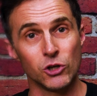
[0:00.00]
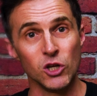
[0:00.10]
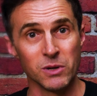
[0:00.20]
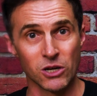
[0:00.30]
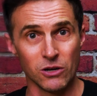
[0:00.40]

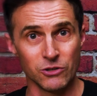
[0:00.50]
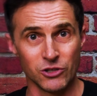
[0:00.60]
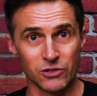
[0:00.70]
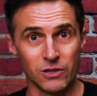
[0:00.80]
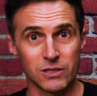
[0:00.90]
human
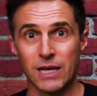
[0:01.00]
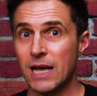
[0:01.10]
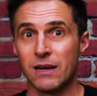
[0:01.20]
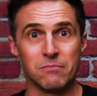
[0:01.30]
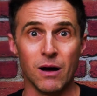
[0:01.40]
consciousness,
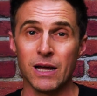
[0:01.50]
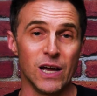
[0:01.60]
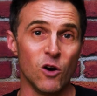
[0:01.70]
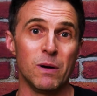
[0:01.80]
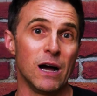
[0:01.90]
and it might
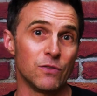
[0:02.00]
help